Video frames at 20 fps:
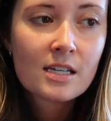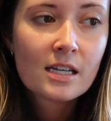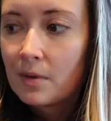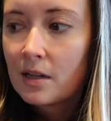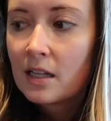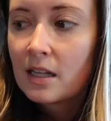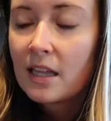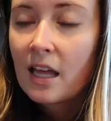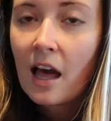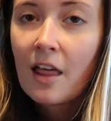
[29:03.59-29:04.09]
And
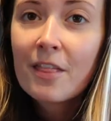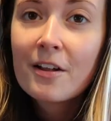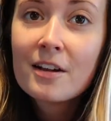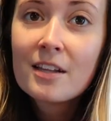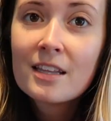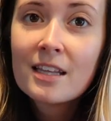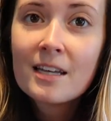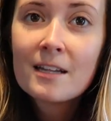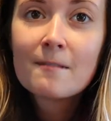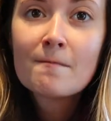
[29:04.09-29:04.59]
the other
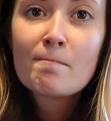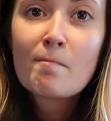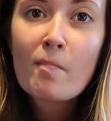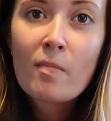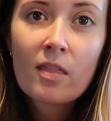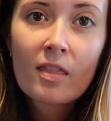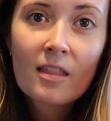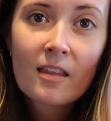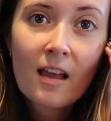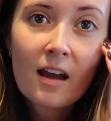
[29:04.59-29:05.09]
thing
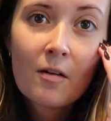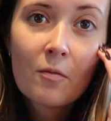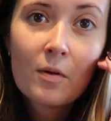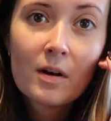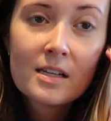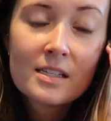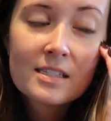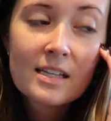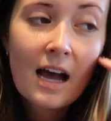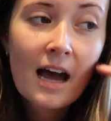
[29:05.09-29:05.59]
was,